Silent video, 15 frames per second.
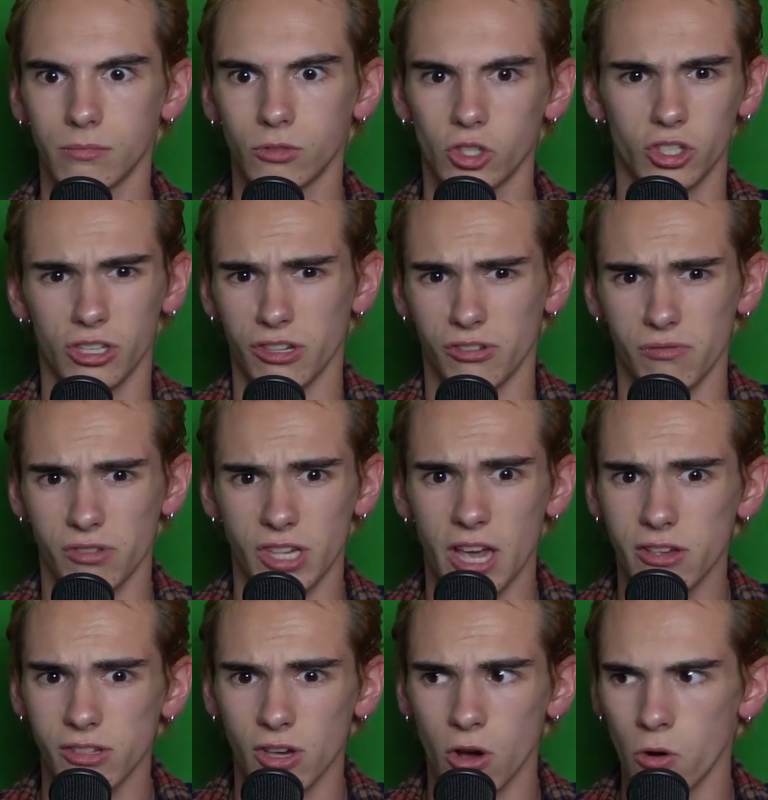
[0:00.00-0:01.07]
Just because you
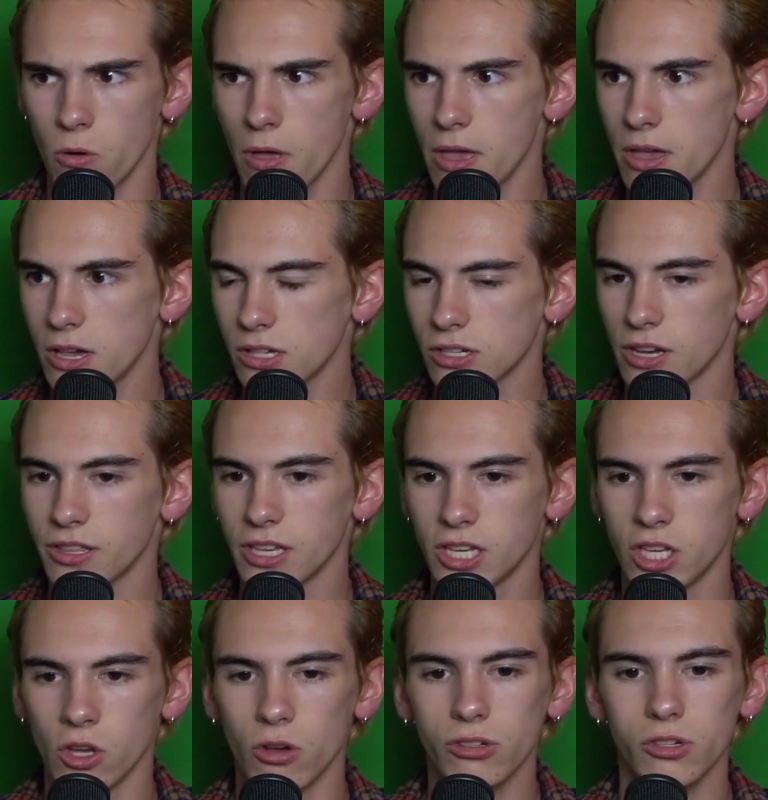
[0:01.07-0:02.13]
say so? So I think
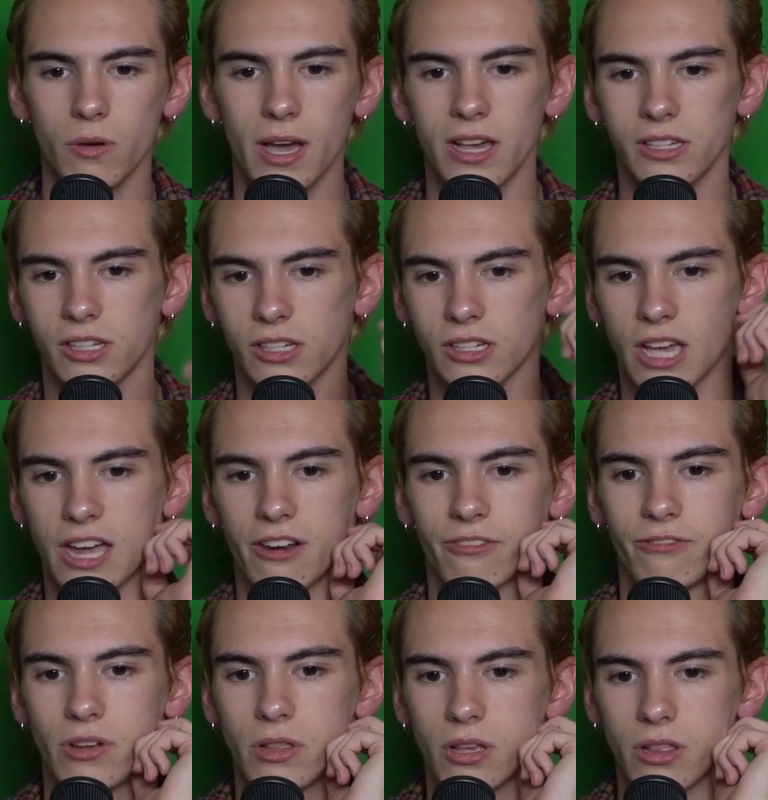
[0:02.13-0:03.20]
he also has this kind of
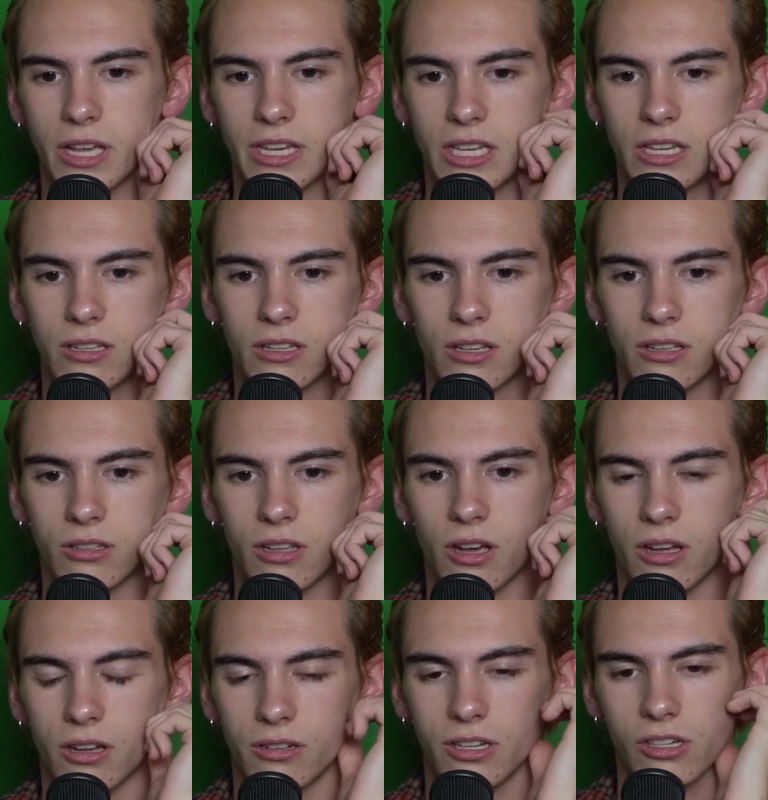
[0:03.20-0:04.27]
feeling like
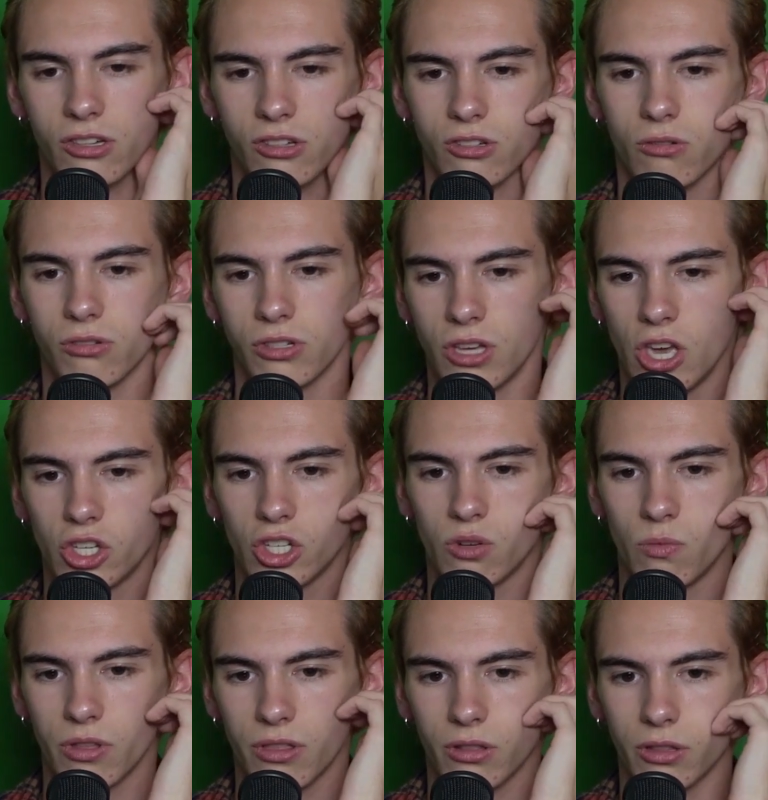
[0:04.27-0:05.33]
a
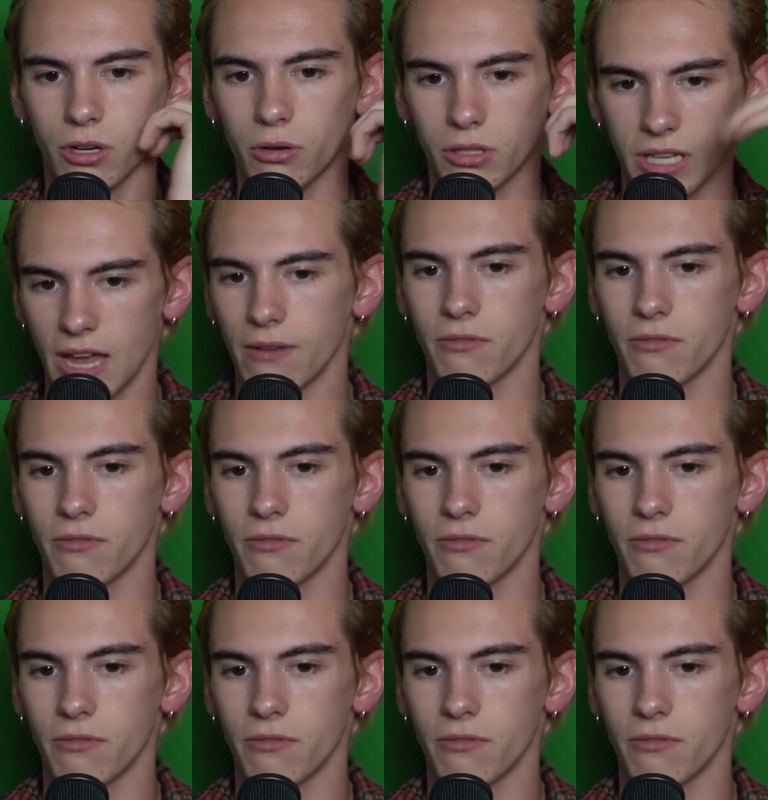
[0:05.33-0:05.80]
disassociation with literally